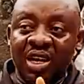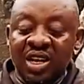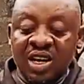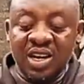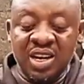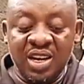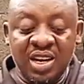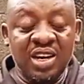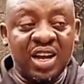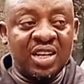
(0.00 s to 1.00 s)

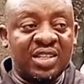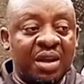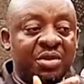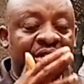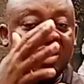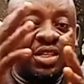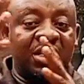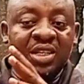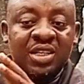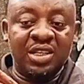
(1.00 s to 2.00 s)
areas, that means
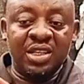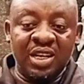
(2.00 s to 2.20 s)
the